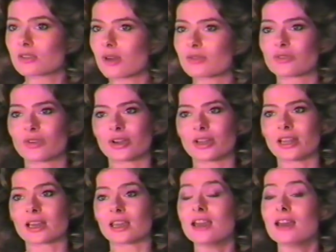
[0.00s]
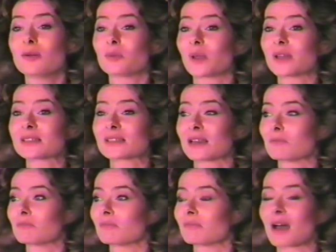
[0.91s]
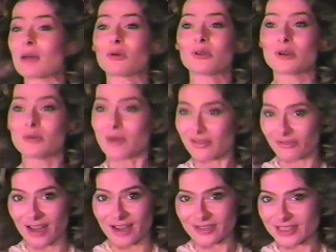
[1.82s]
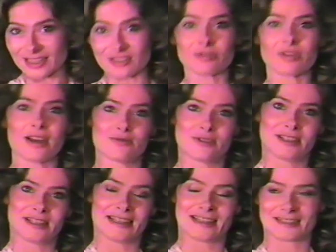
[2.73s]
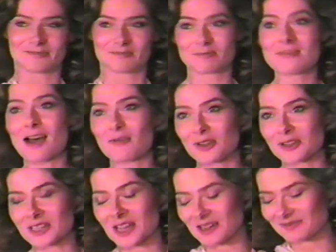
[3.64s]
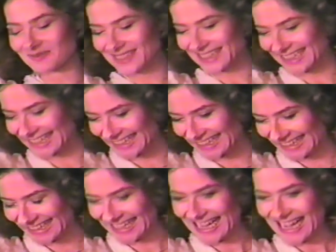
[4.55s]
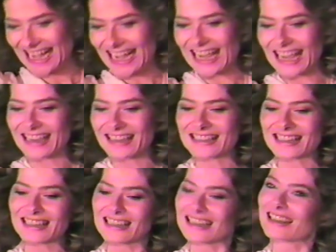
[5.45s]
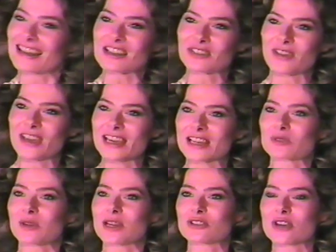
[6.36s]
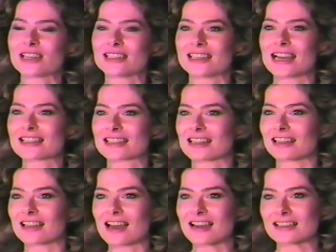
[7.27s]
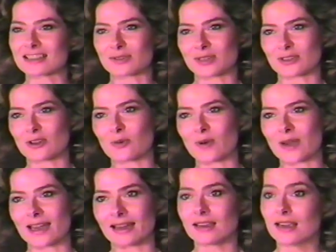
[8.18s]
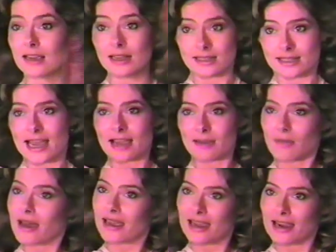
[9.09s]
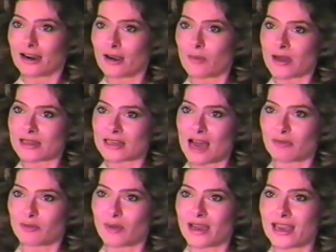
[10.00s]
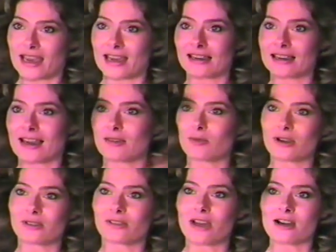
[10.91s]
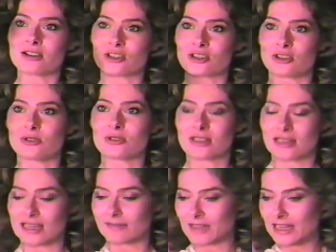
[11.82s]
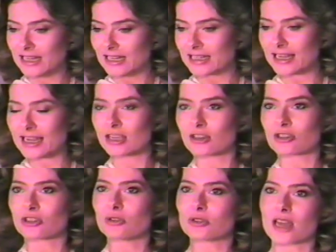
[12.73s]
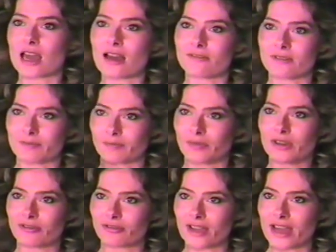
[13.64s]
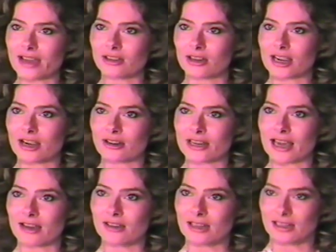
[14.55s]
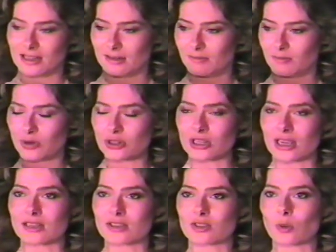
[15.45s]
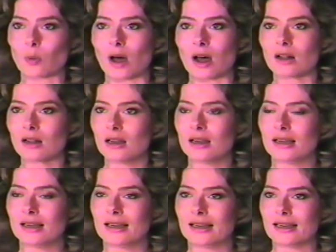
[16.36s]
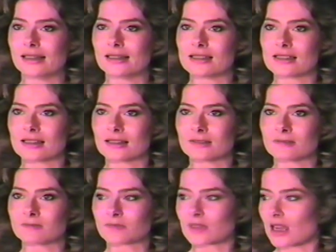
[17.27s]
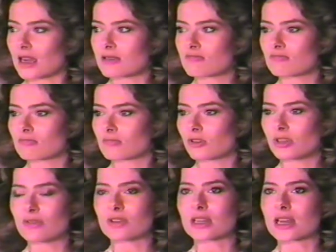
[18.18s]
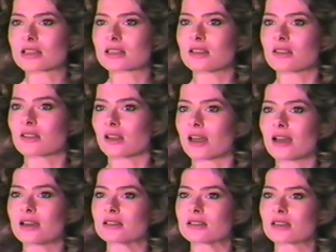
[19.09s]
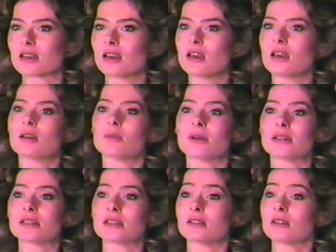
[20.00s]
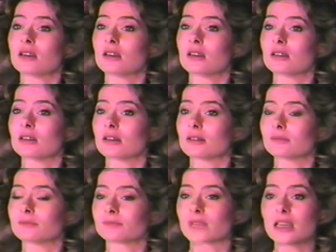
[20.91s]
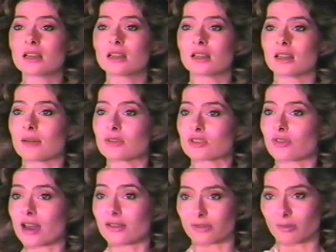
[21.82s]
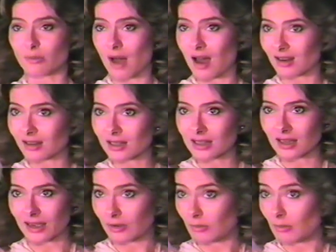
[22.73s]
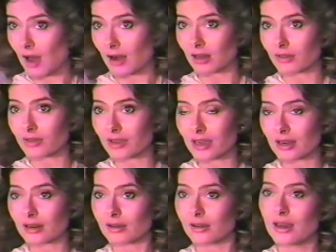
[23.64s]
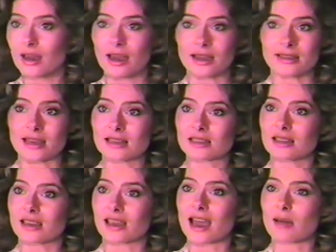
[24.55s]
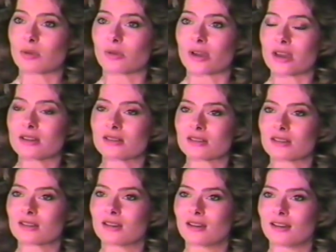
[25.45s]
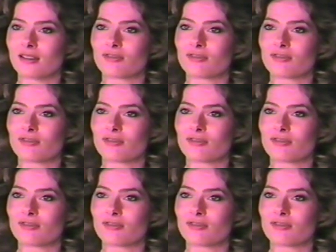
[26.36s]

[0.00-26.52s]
So I was very lucky. Plus, I'm I'm only about five six, five foot six, not real tall. And in, in Las Vegas, when I tried to dance in the lines, there was no way. I'd stack my hair up on top of my head, and I'd wear large shoes, and they'd take your shoes off and flatten your hair down, and they'd put you against a wall. And uh, I couldn't even dance any of the lines. But in in uh, England, I was fine for modeling. I could model over there. I danced in the cabarets.